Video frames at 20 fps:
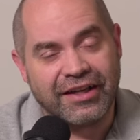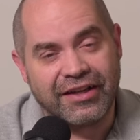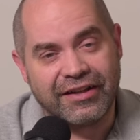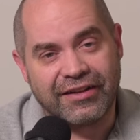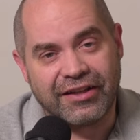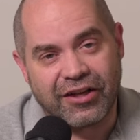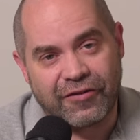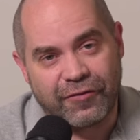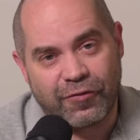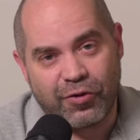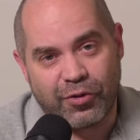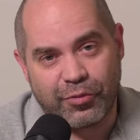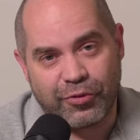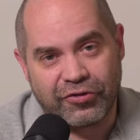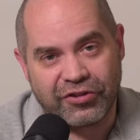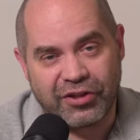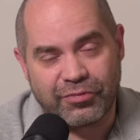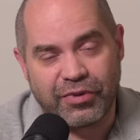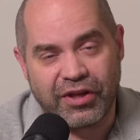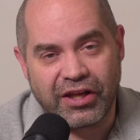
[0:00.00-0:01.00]
and therefore I'm
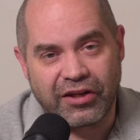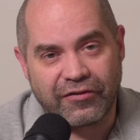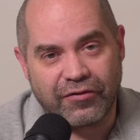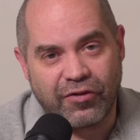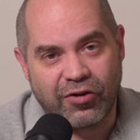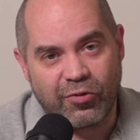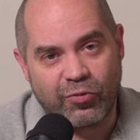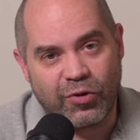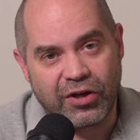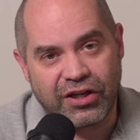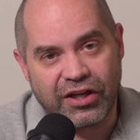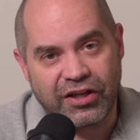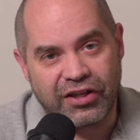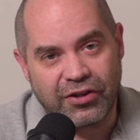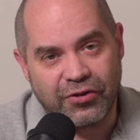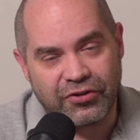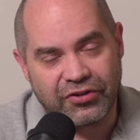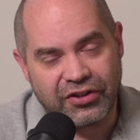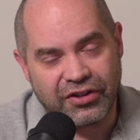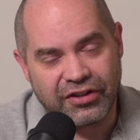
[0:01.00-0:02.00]
only paying for it when I
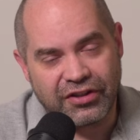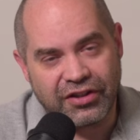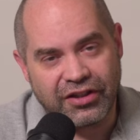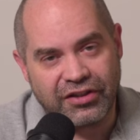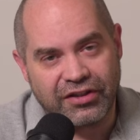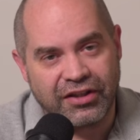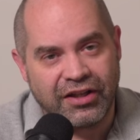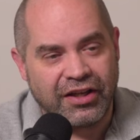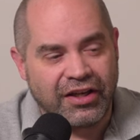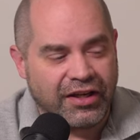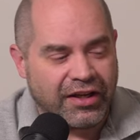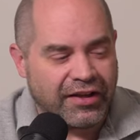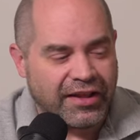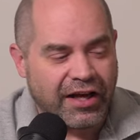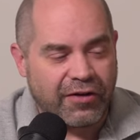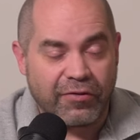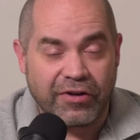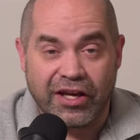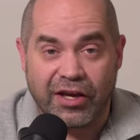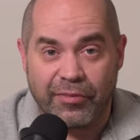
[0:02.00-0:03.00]
use it. And
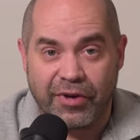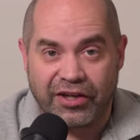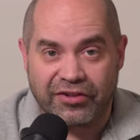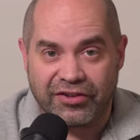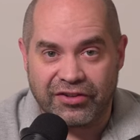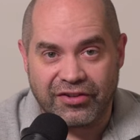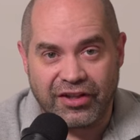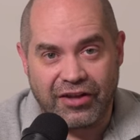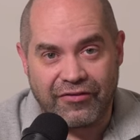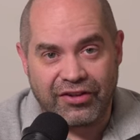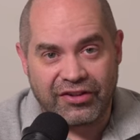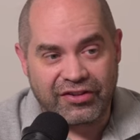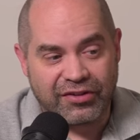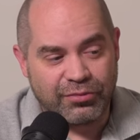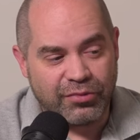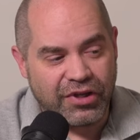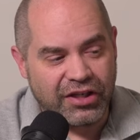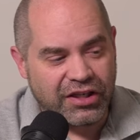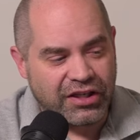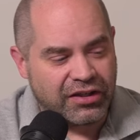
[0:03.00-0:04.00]
that way I'm actually saving
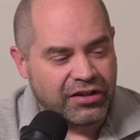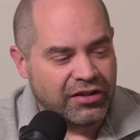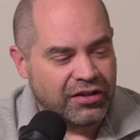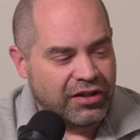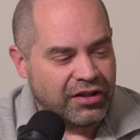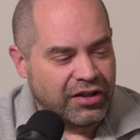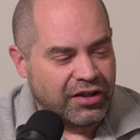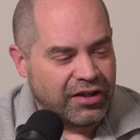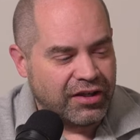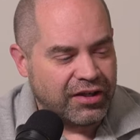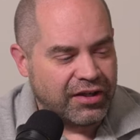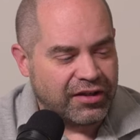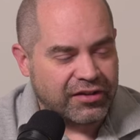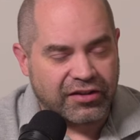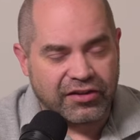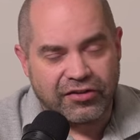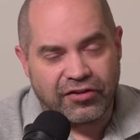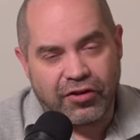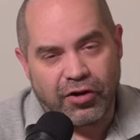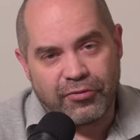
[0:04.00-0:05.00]
some money. Uh,
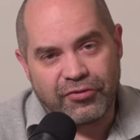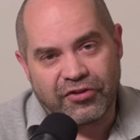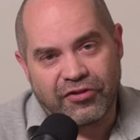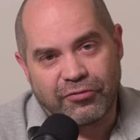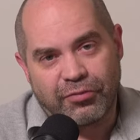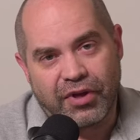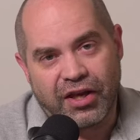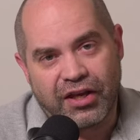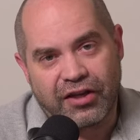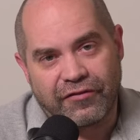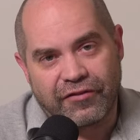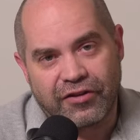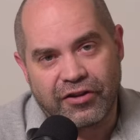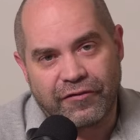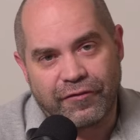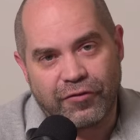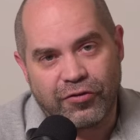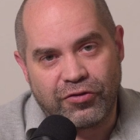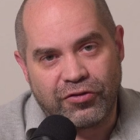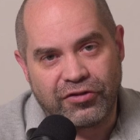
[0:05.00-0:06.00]
in terms of paying for the
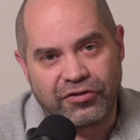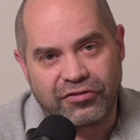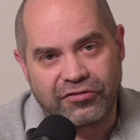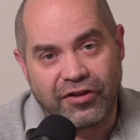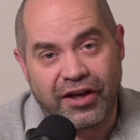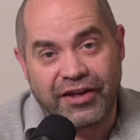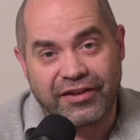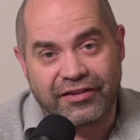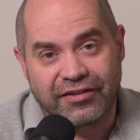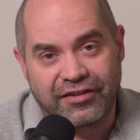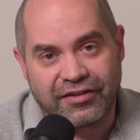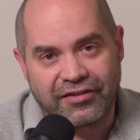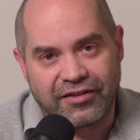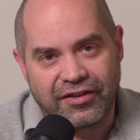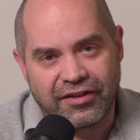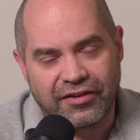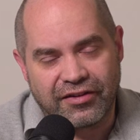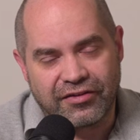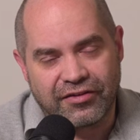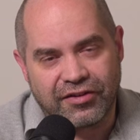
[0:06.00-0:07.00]
full license
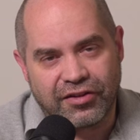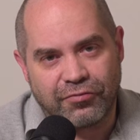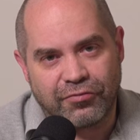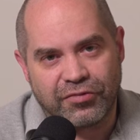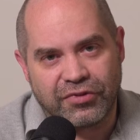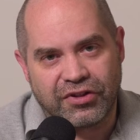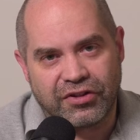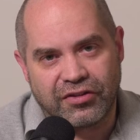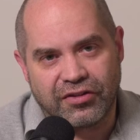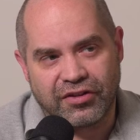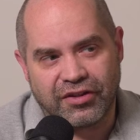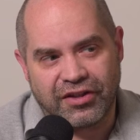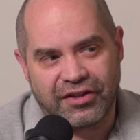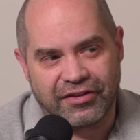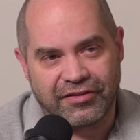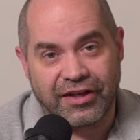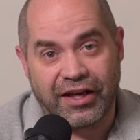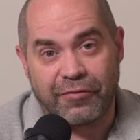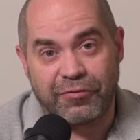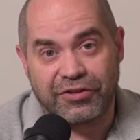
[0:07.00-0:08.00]
that, that
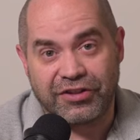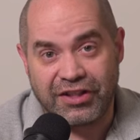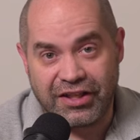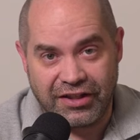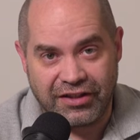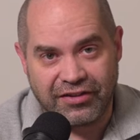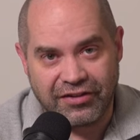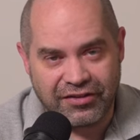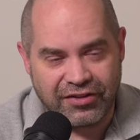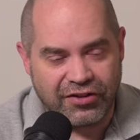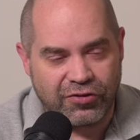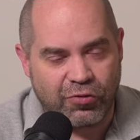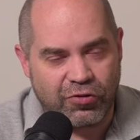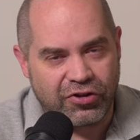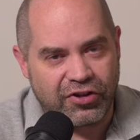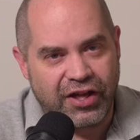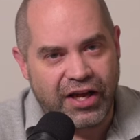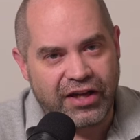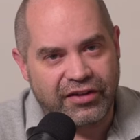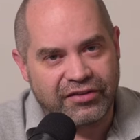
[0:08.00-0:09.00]
uh, I would need in order
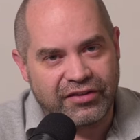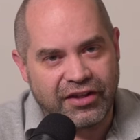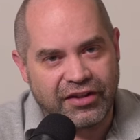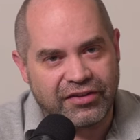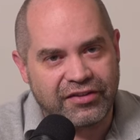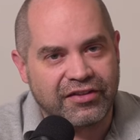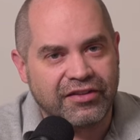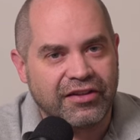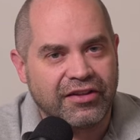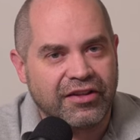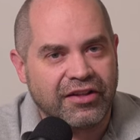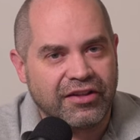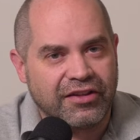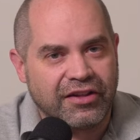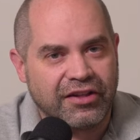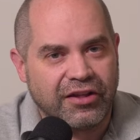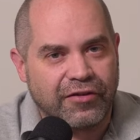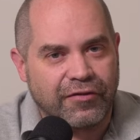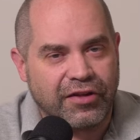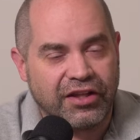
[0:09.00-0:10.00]
to access
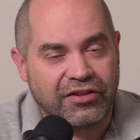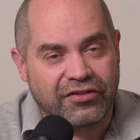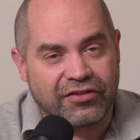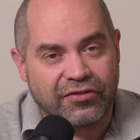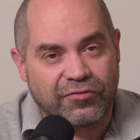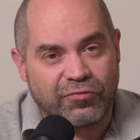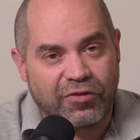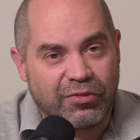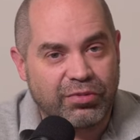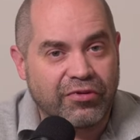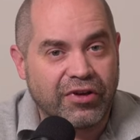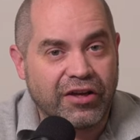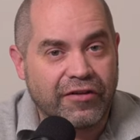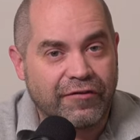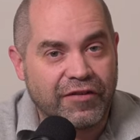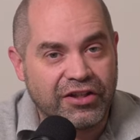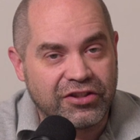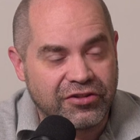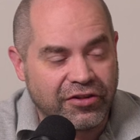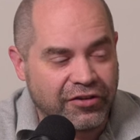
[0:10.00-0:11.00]
the instant replay
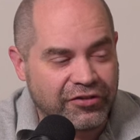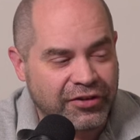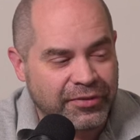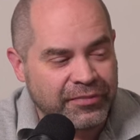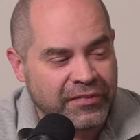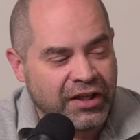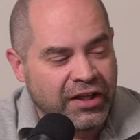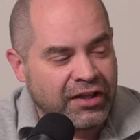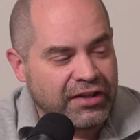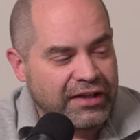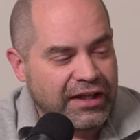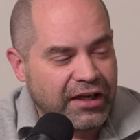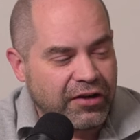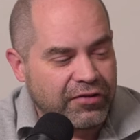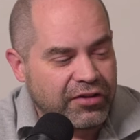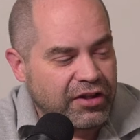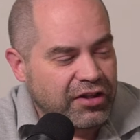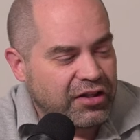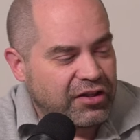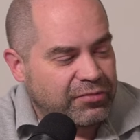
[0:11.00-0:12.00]
features. Now,
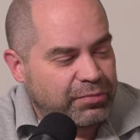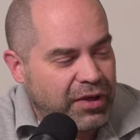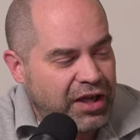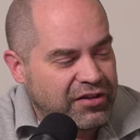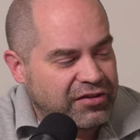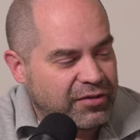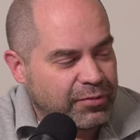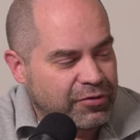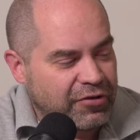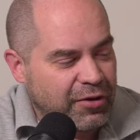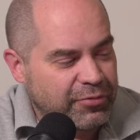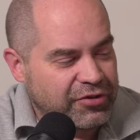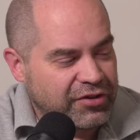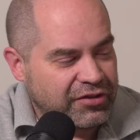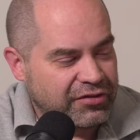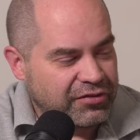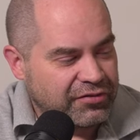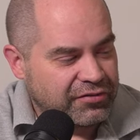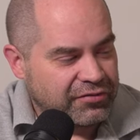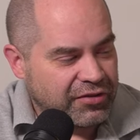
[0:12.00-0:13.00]
the paid
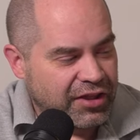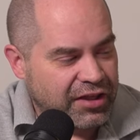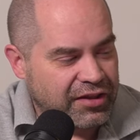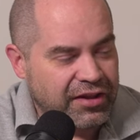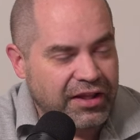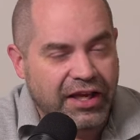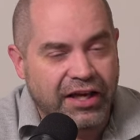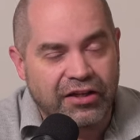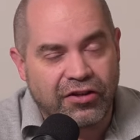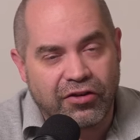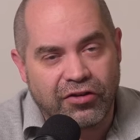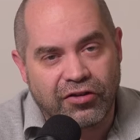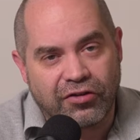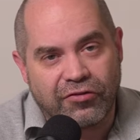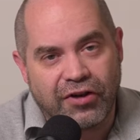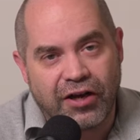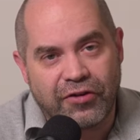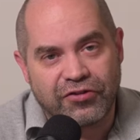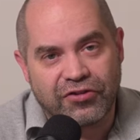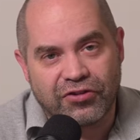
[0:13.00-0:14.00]
subscription like that
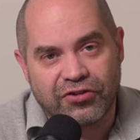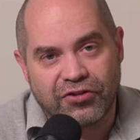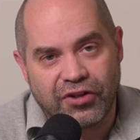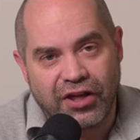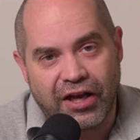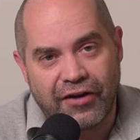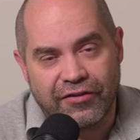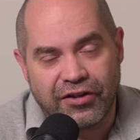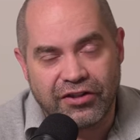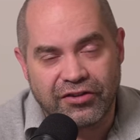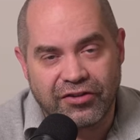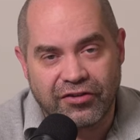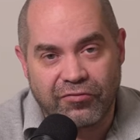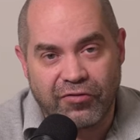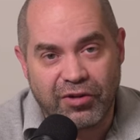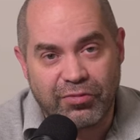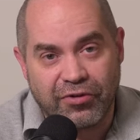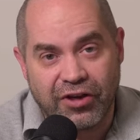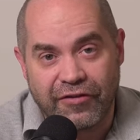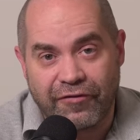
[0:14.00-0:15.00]
allows you to have instant
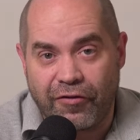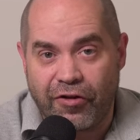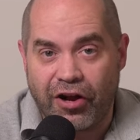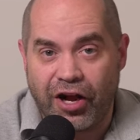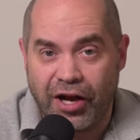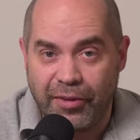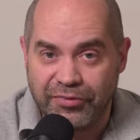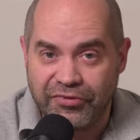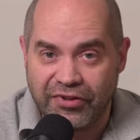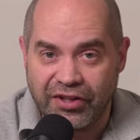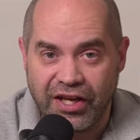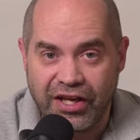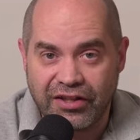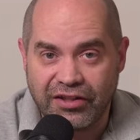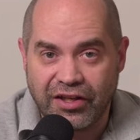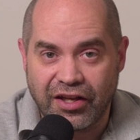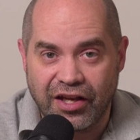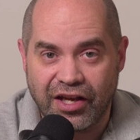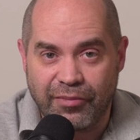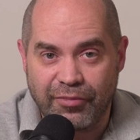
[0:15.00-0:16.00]
replay for up to
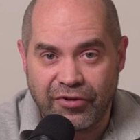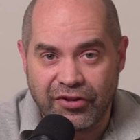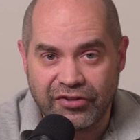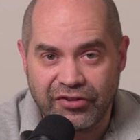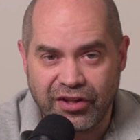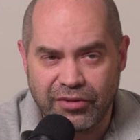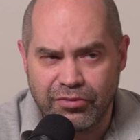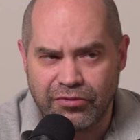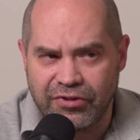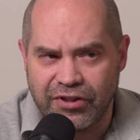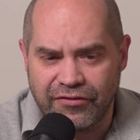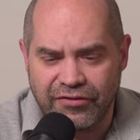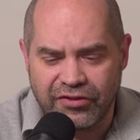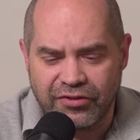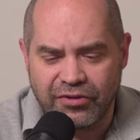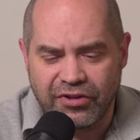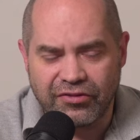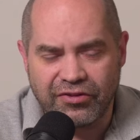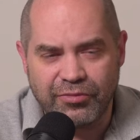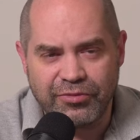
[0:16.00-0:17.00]
eight cameras, I believe is
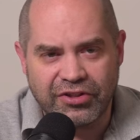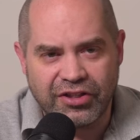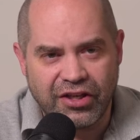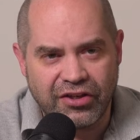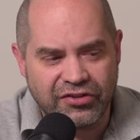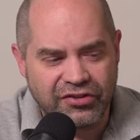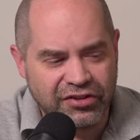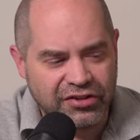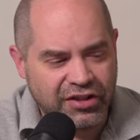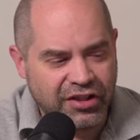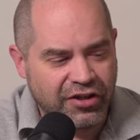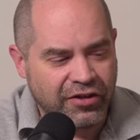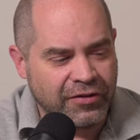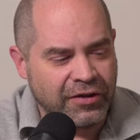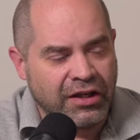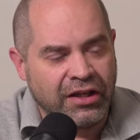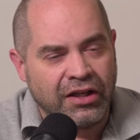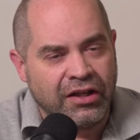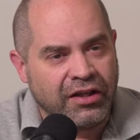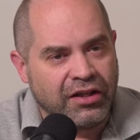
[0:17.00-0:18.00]
what the limitation there.
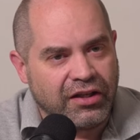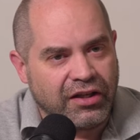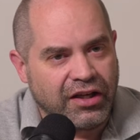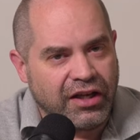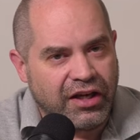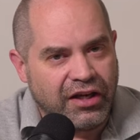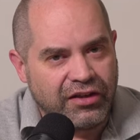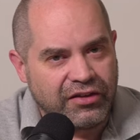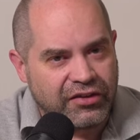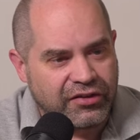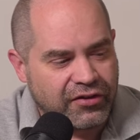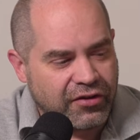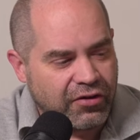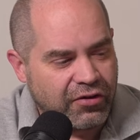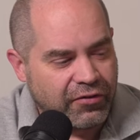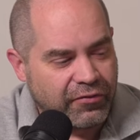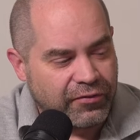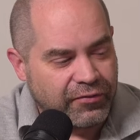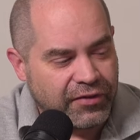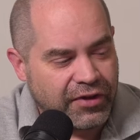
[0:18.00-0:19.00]
And
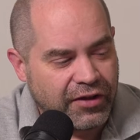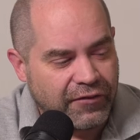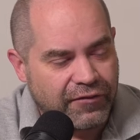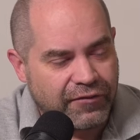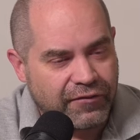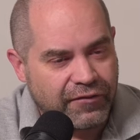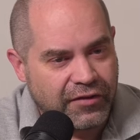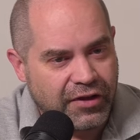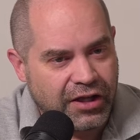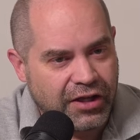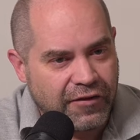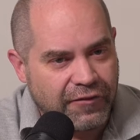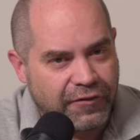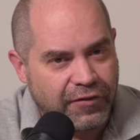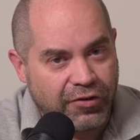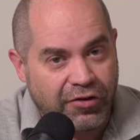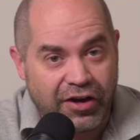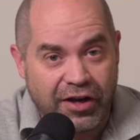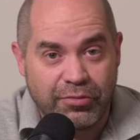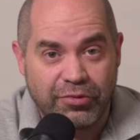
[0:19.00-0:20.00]
so if, if
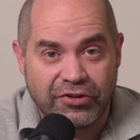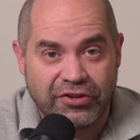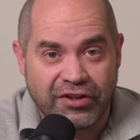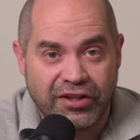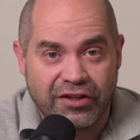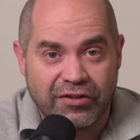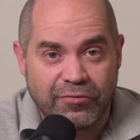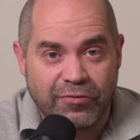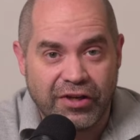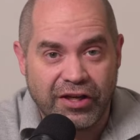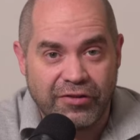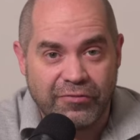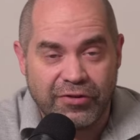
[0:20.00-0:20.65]
you're able to get away